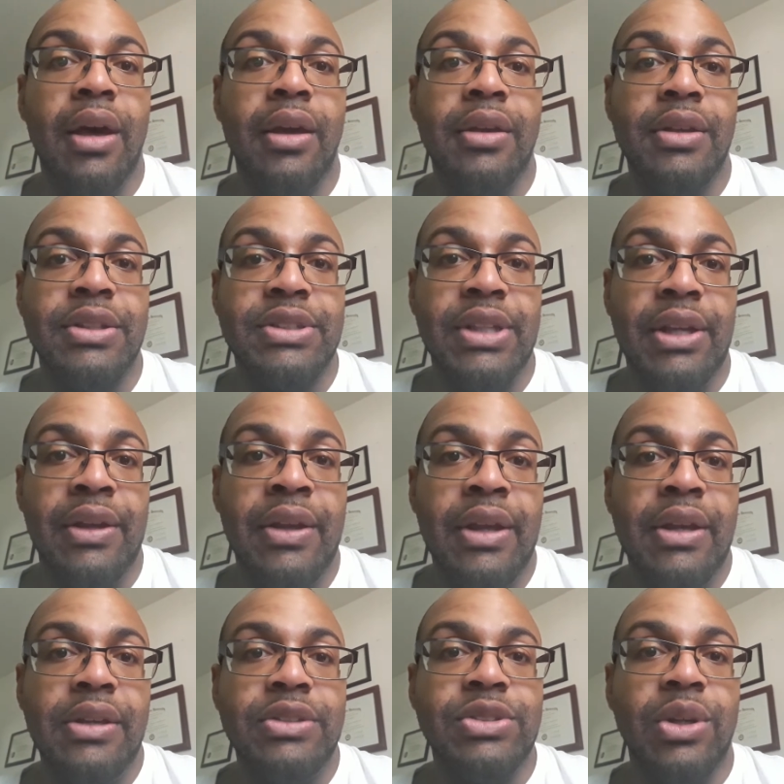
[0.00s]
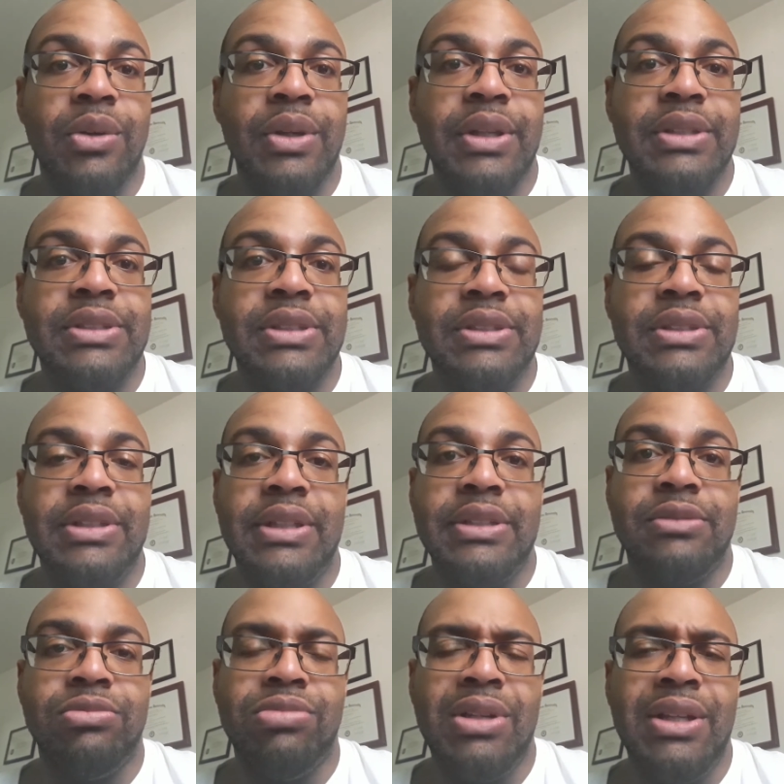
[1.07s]
You see, so
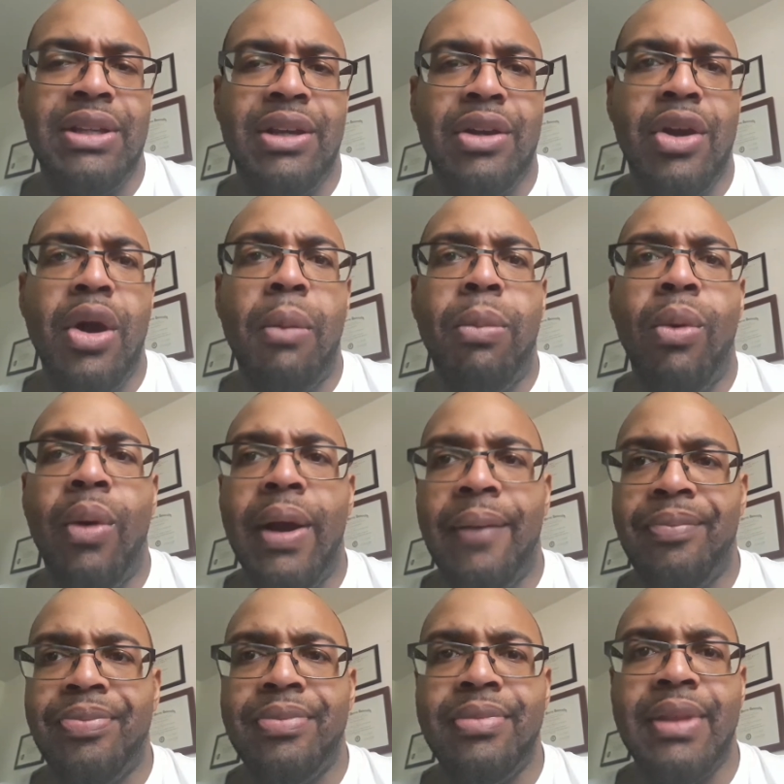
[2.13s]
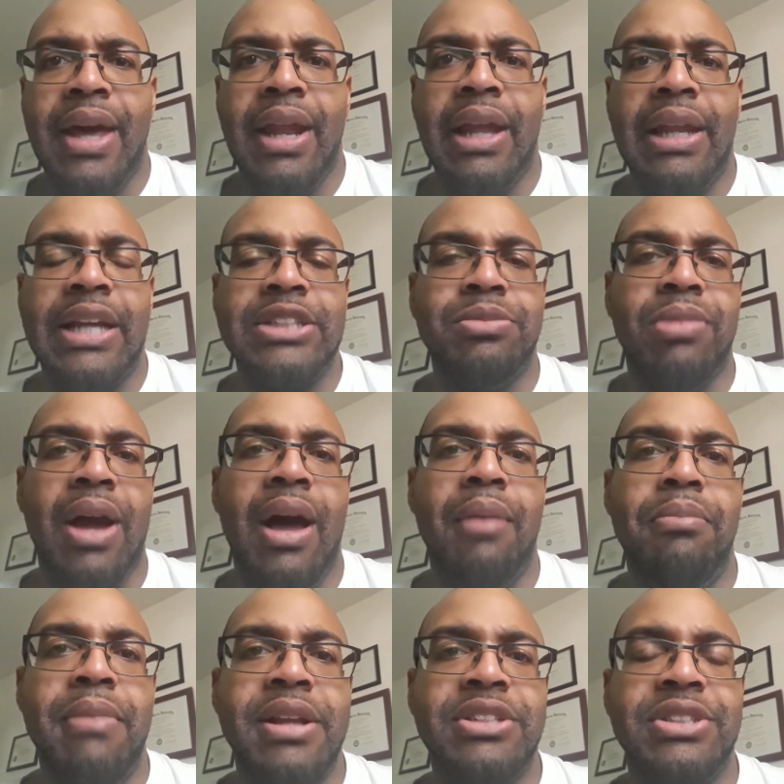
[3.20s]
it's really a good point that Les
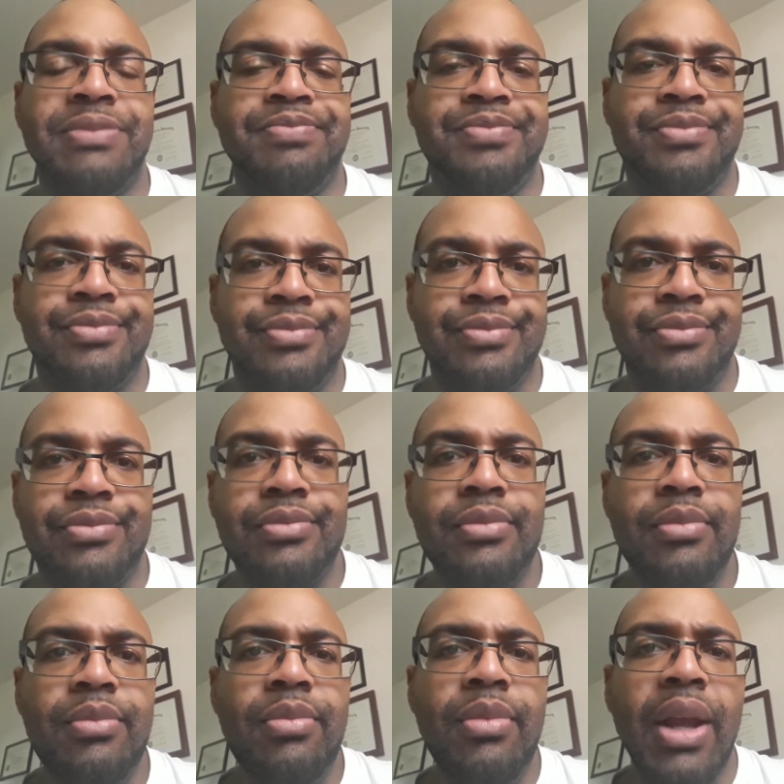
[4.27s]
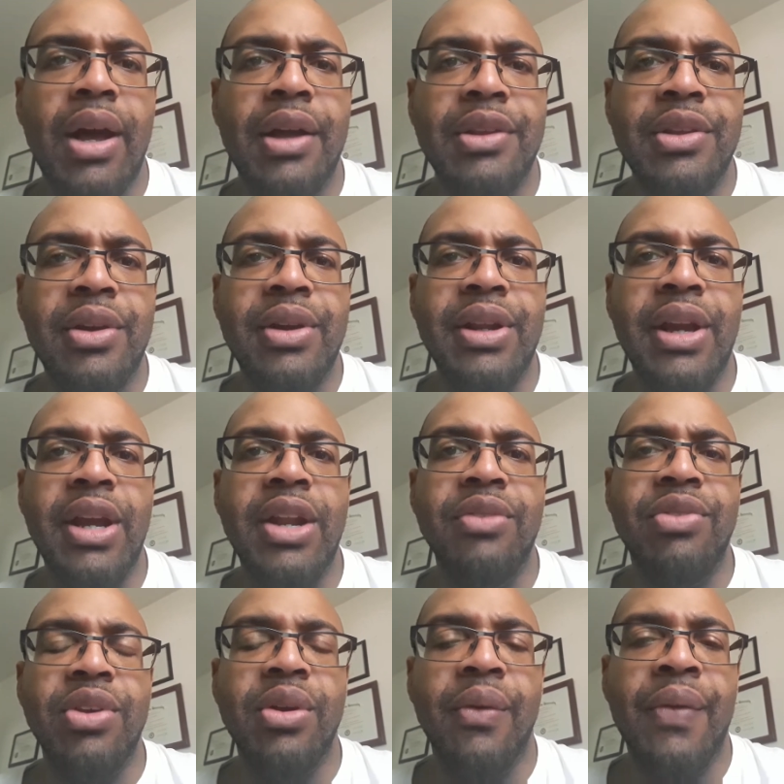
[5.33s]
Brown mentioned. During the
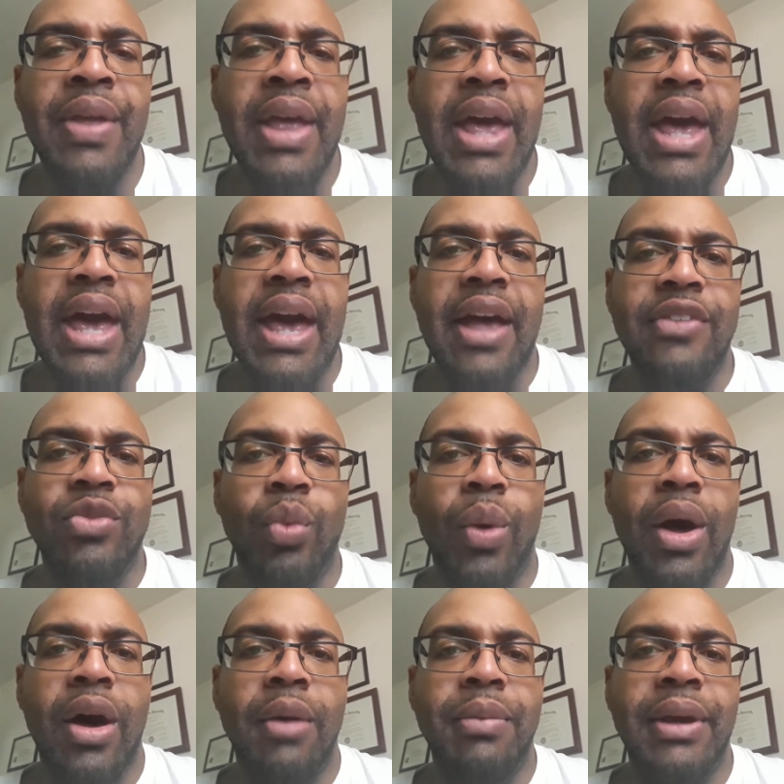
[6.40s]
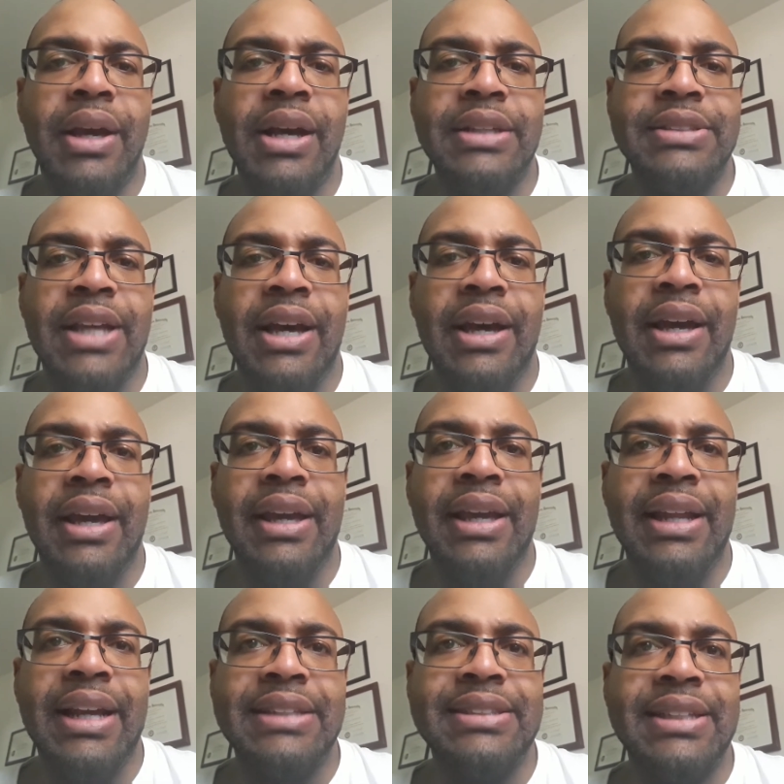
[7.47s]
interview as well, because
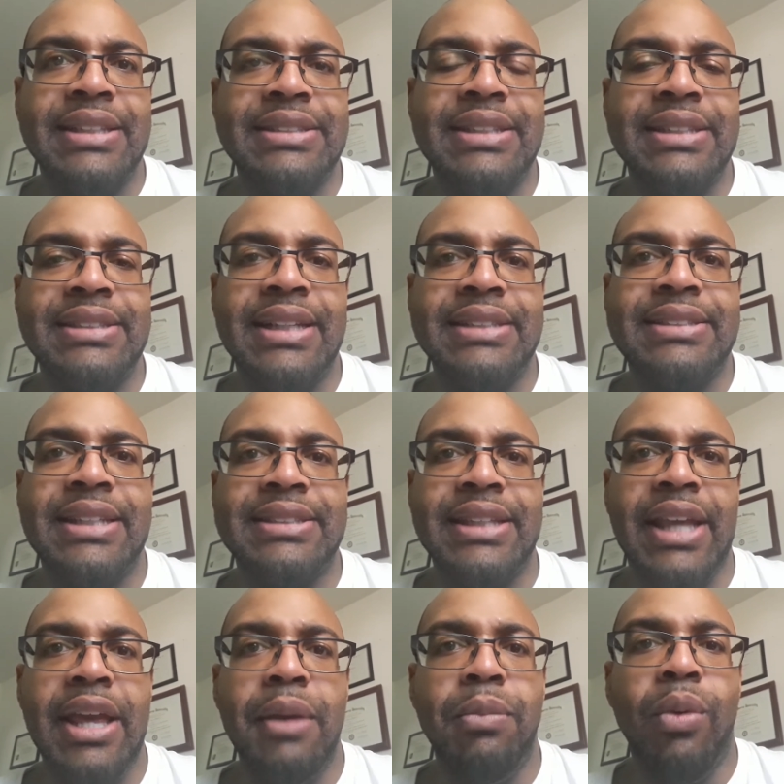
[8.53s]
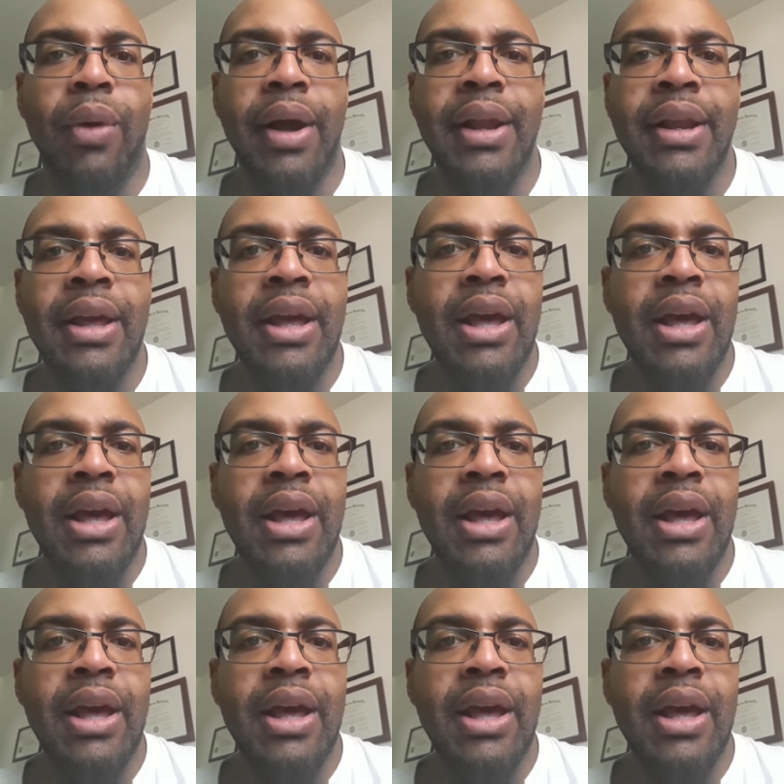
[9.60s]
again, like I said, it's just a key point.